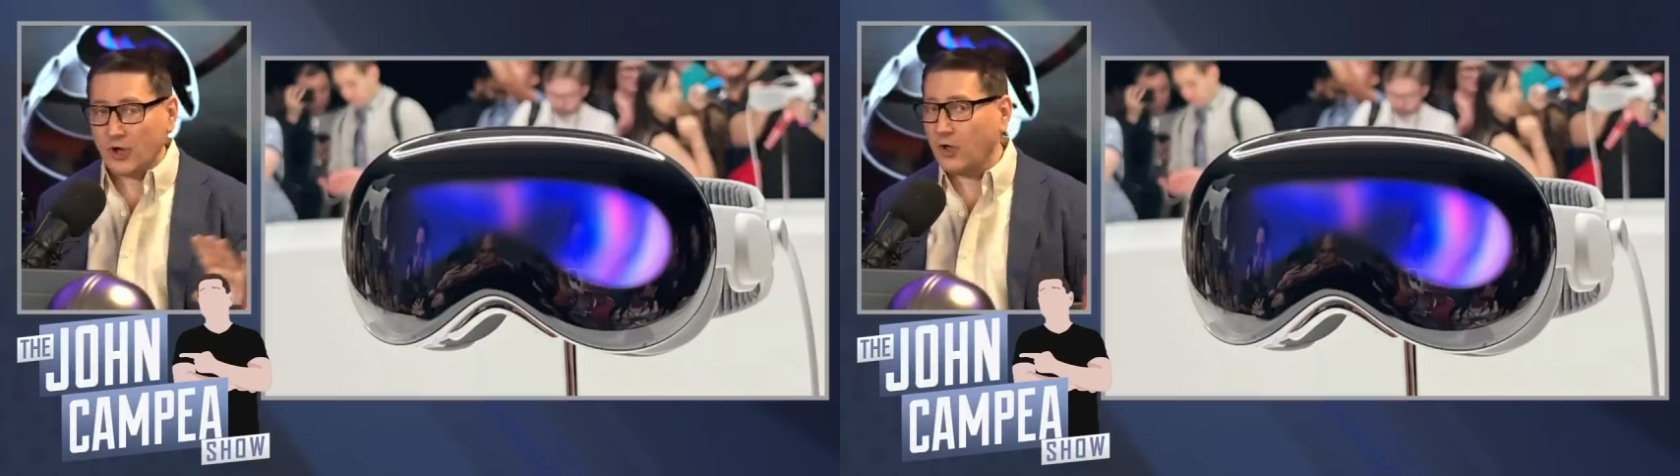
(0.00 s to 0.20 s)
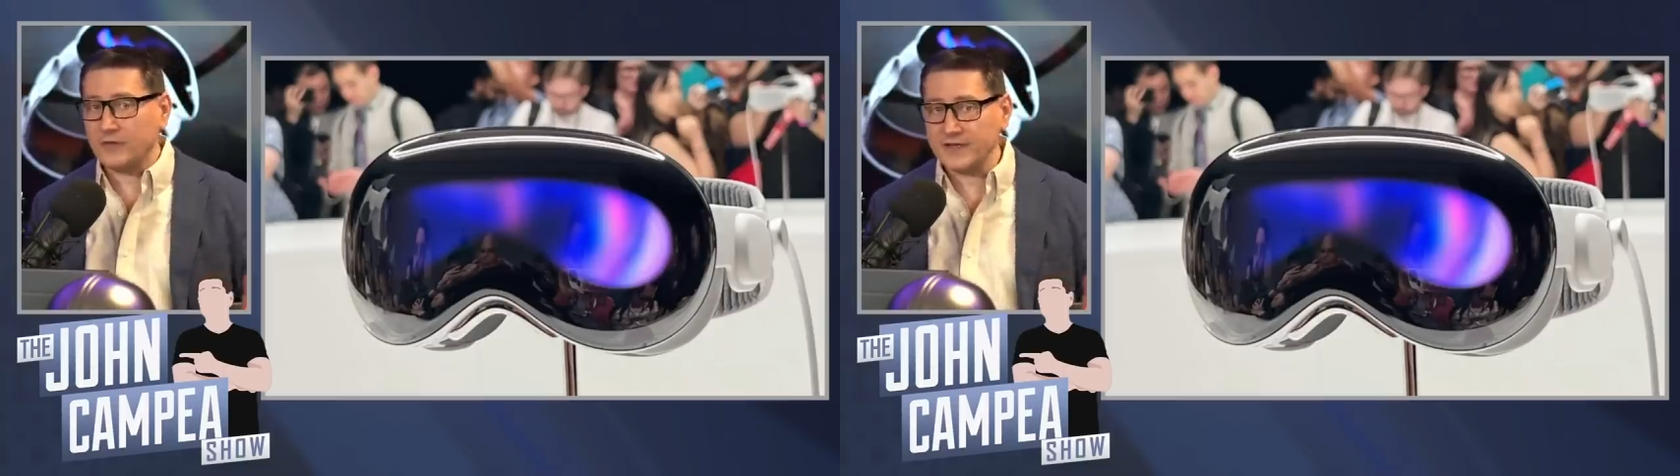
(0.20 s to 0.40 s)

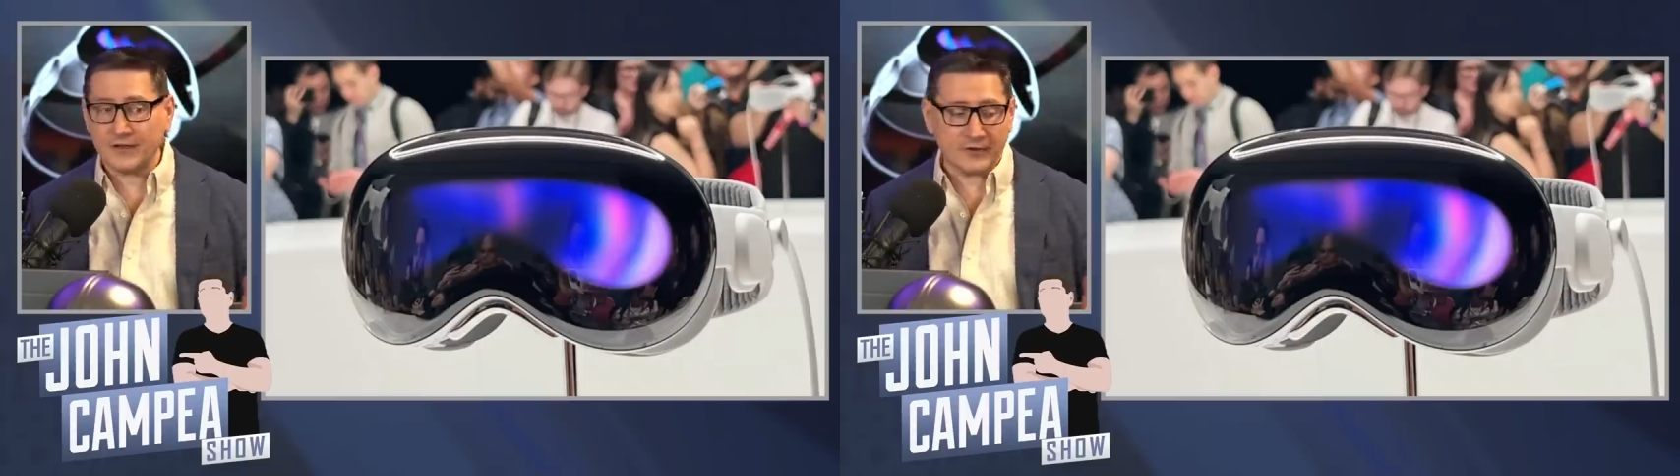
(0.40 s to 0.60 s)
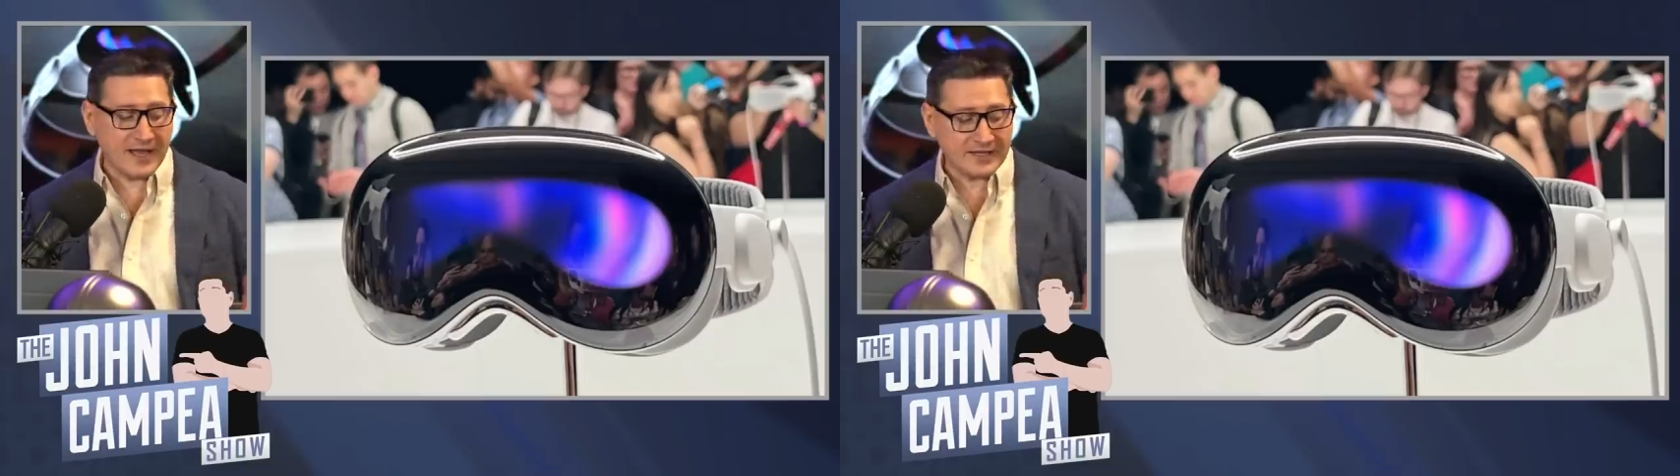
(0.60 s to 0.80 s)
all the
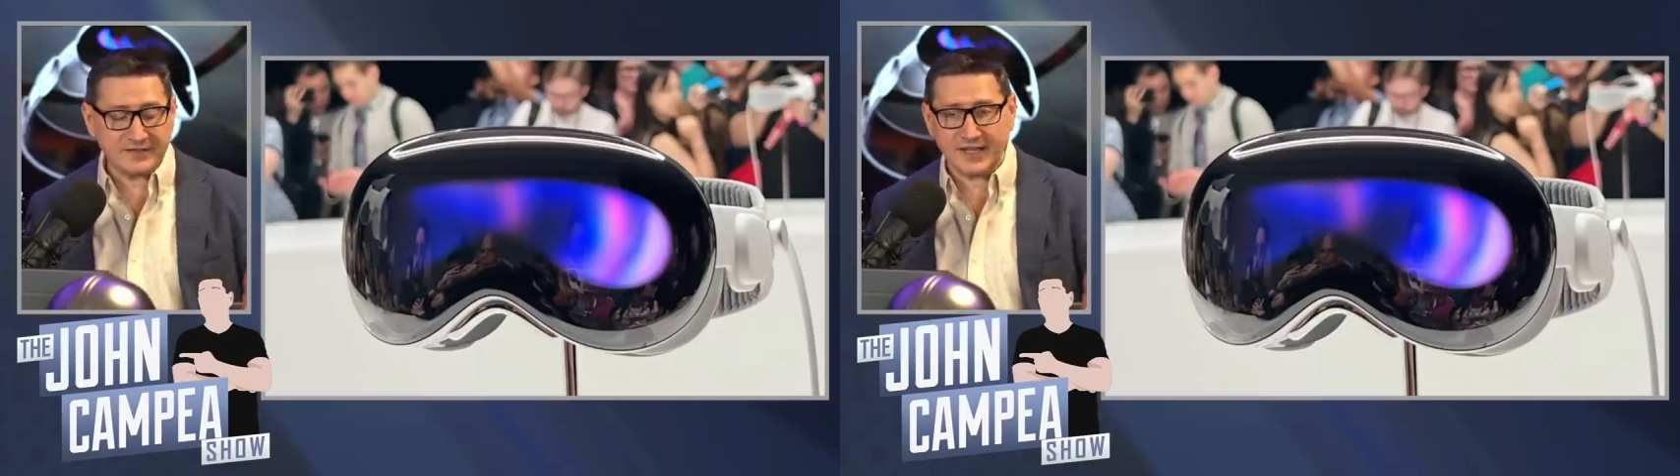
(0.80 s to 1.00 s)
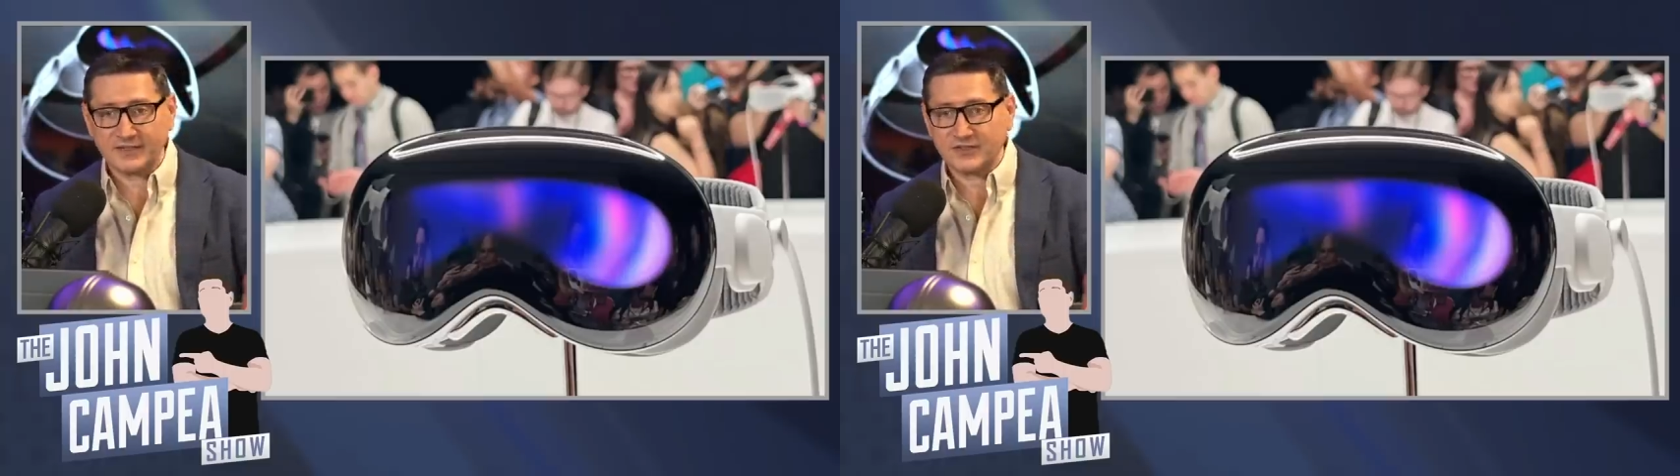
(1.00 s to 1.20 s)
other
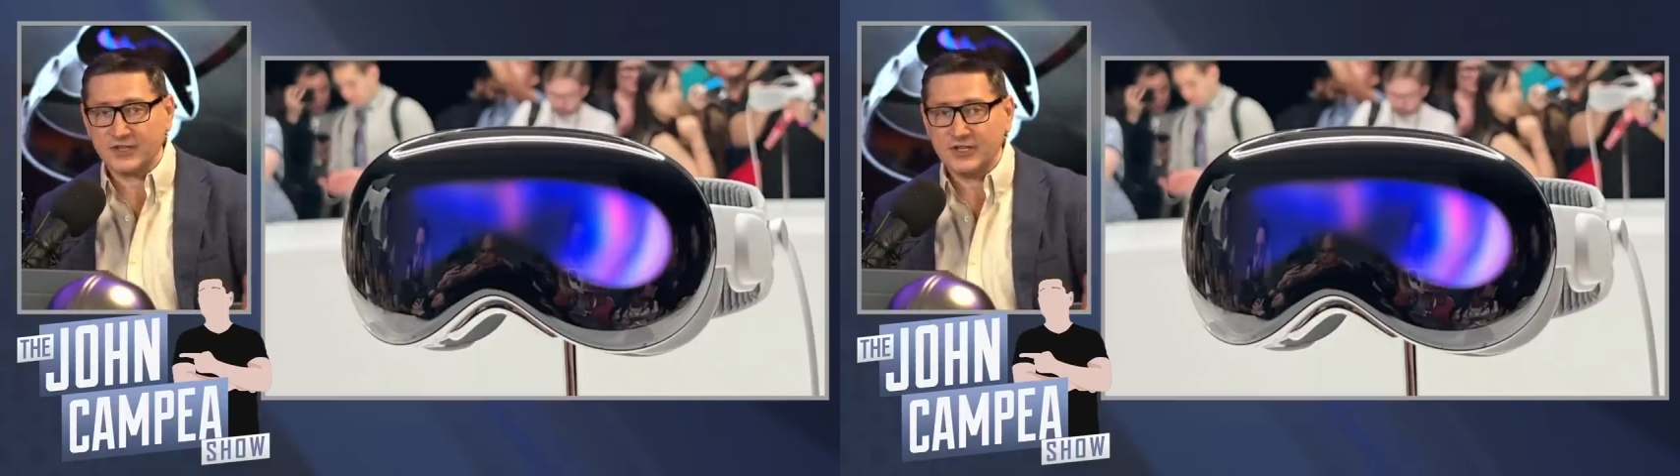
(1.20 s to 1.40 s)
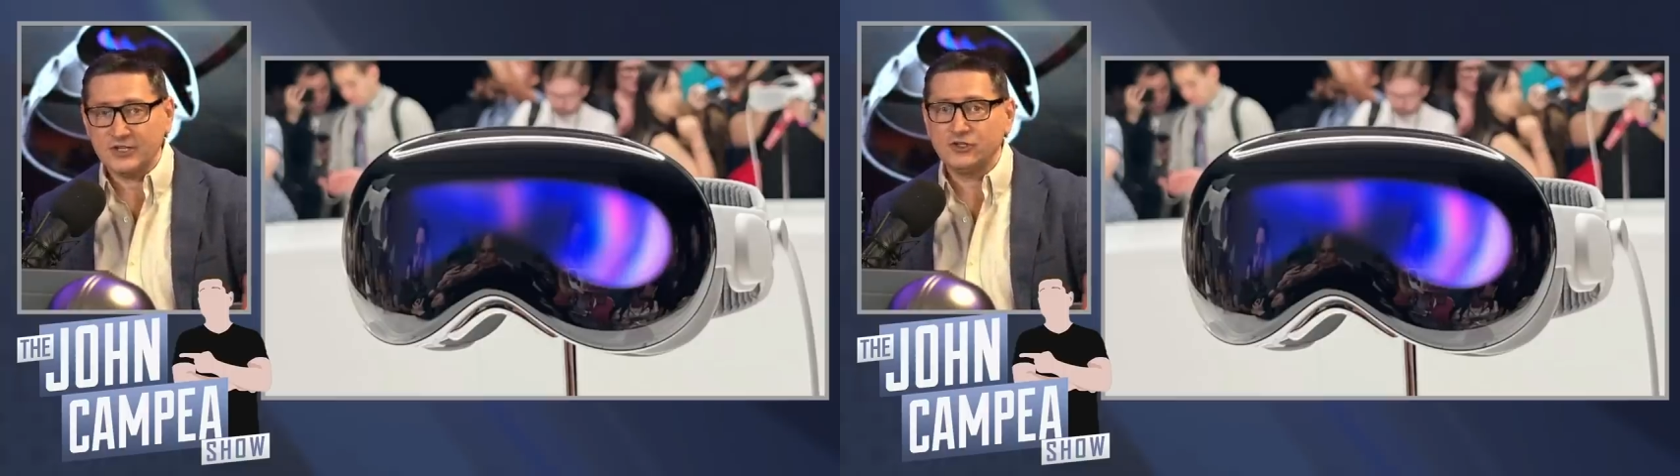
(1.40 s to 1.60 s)
headsets
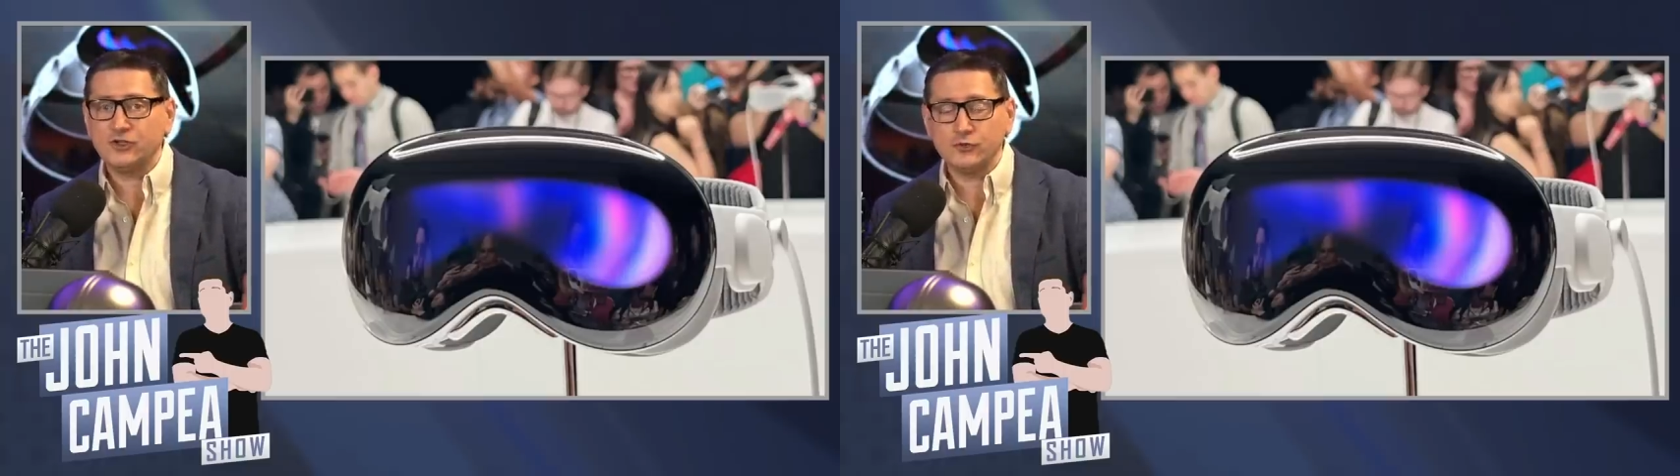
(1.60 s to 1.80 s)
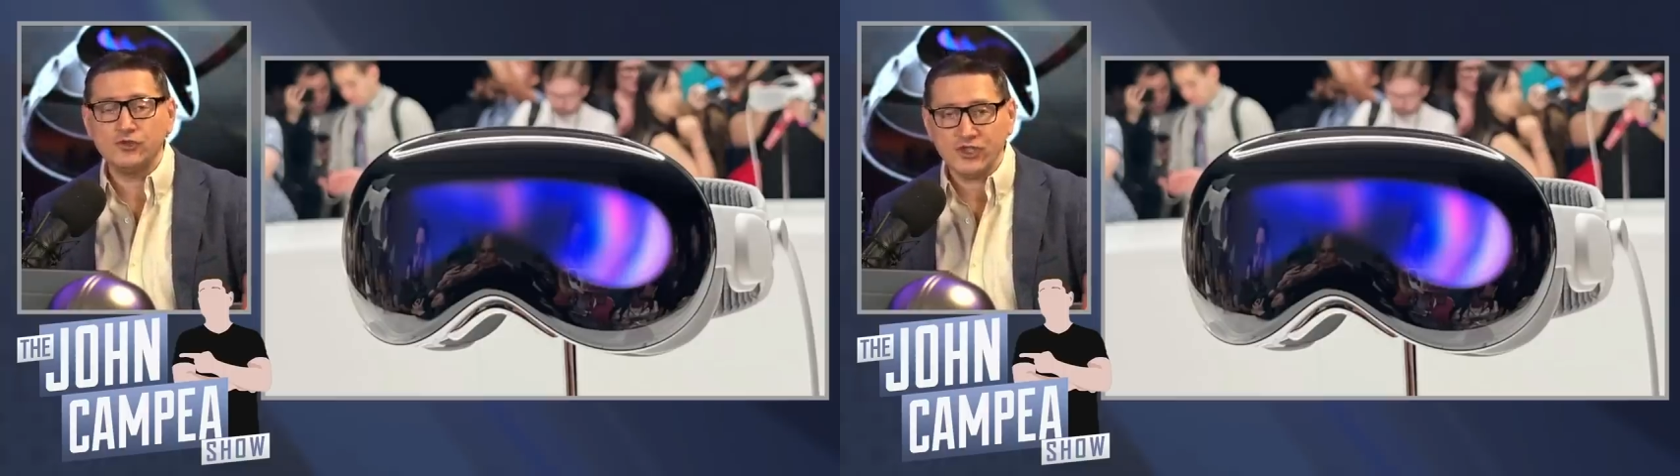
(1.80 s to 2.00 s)

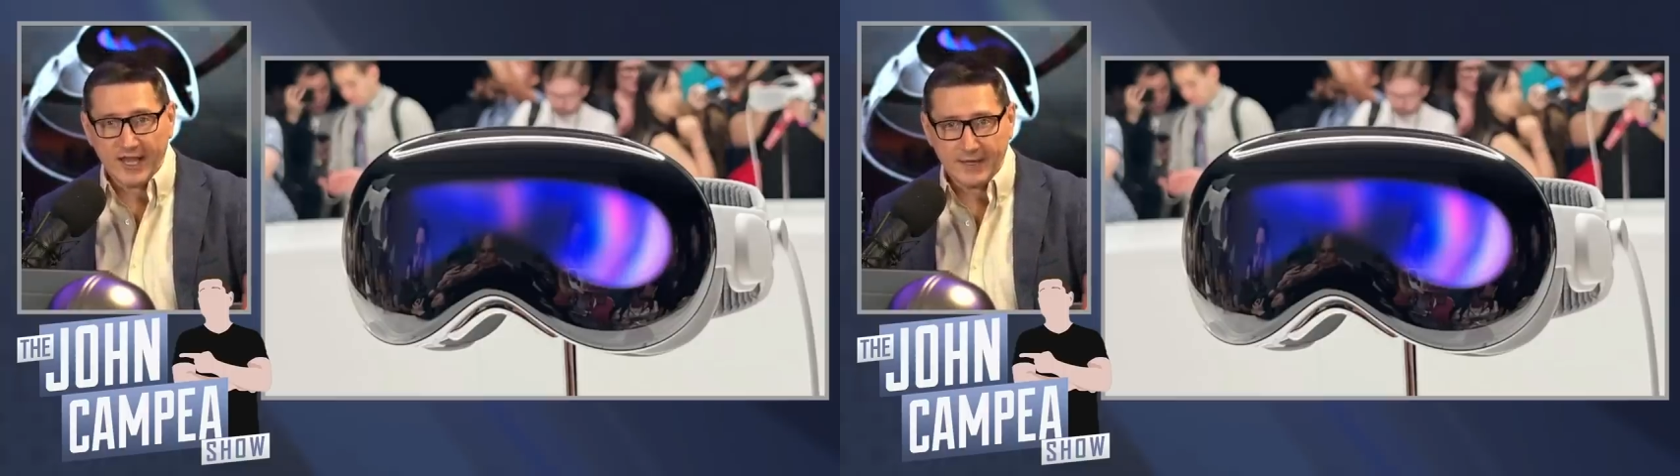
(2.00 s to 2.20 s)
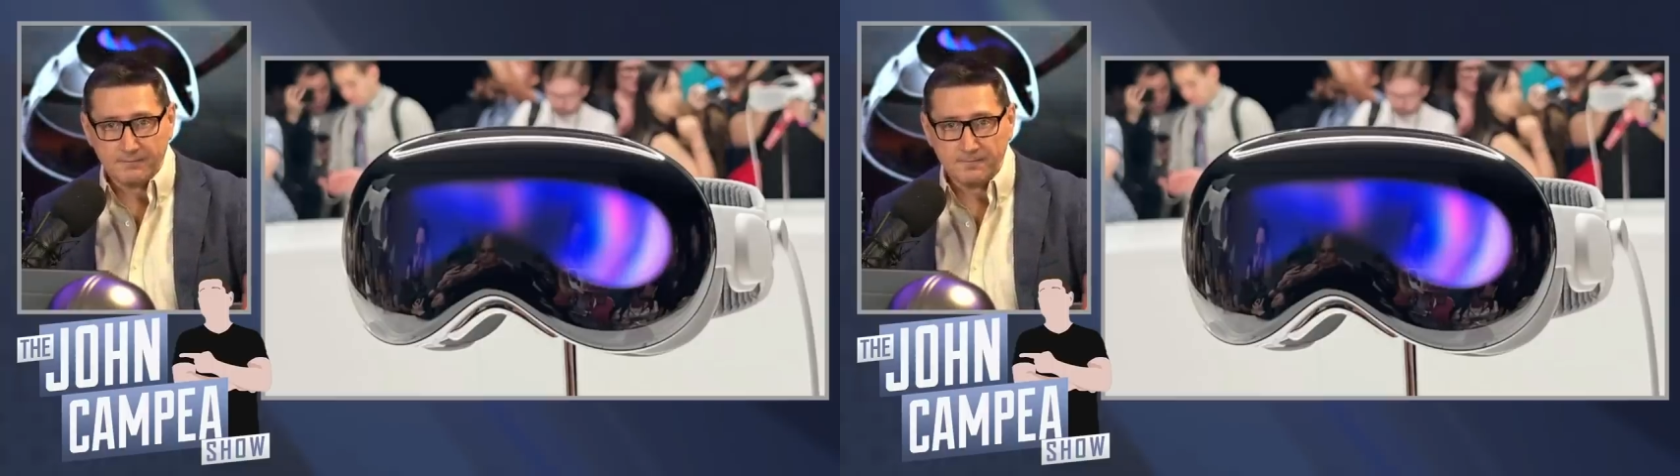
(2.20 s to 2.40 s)
to
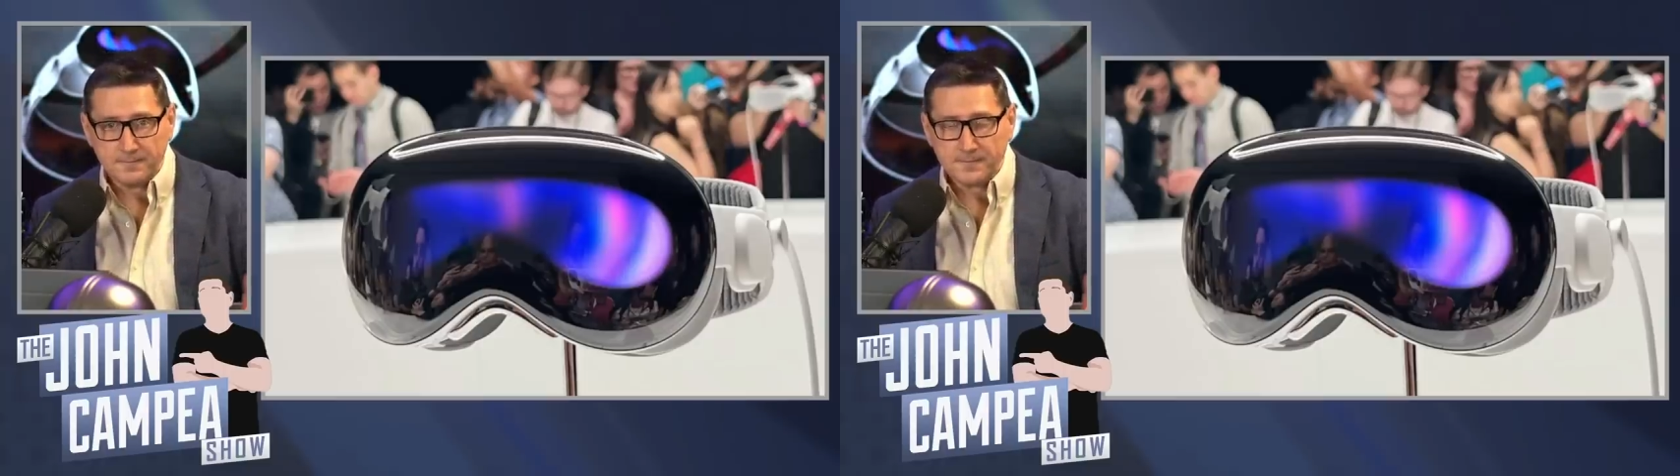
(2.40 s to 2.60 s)
shame.